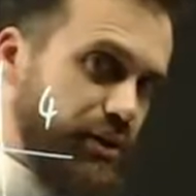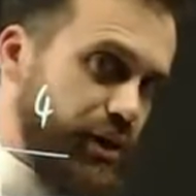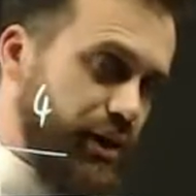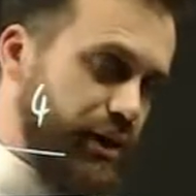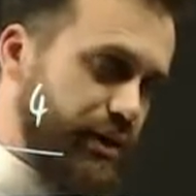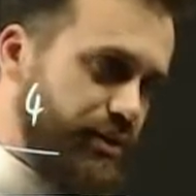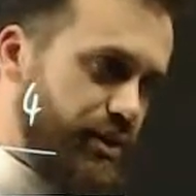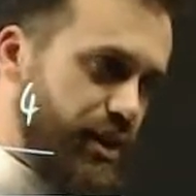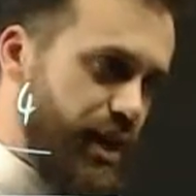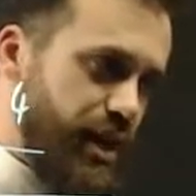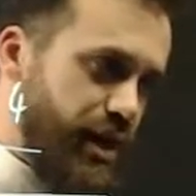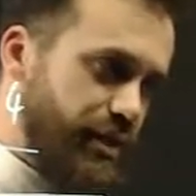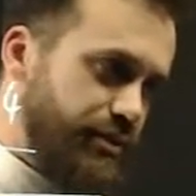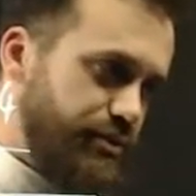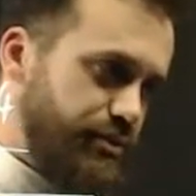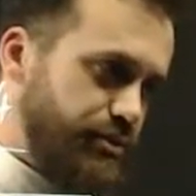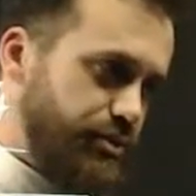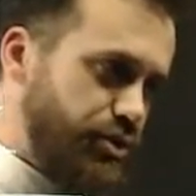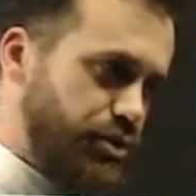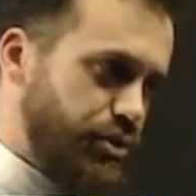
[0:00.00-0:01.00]
like that,
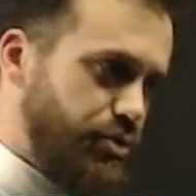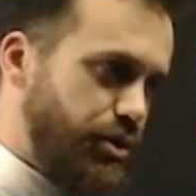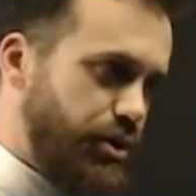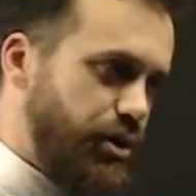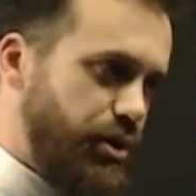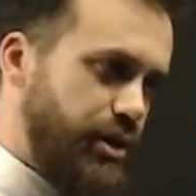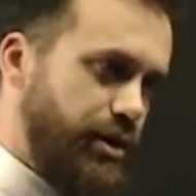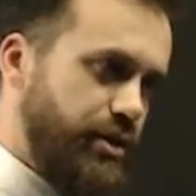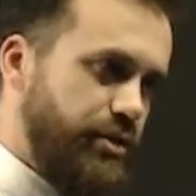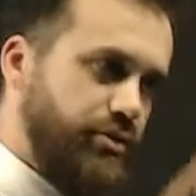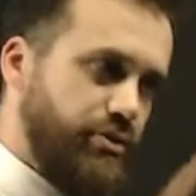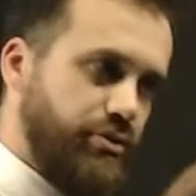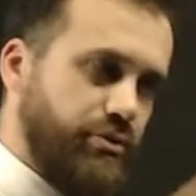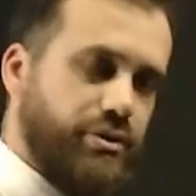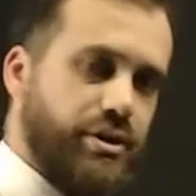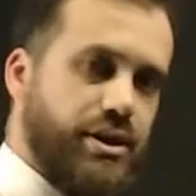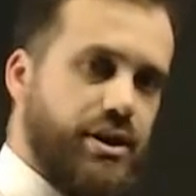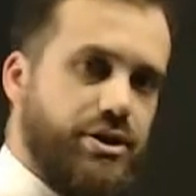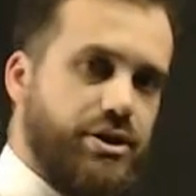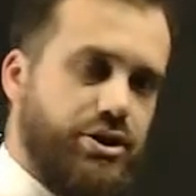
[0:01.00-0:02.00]
2i,
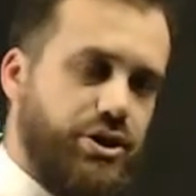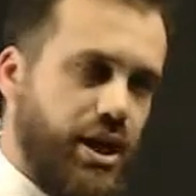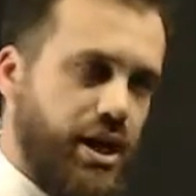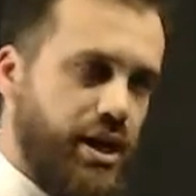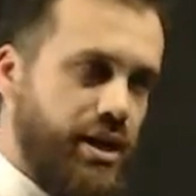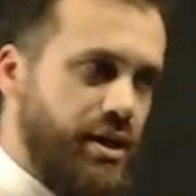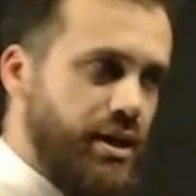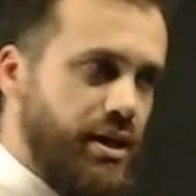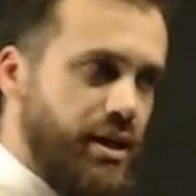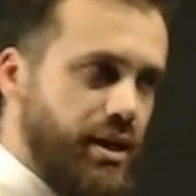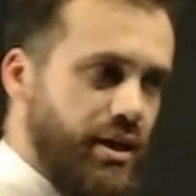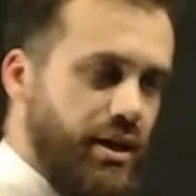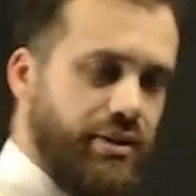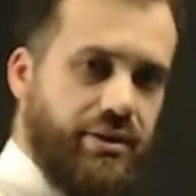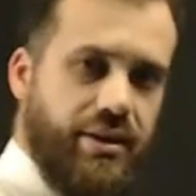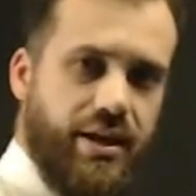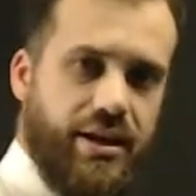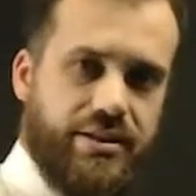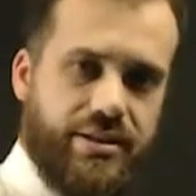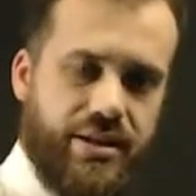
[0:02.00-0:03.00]
3j,
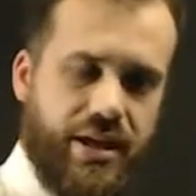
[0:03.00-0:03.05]
and there's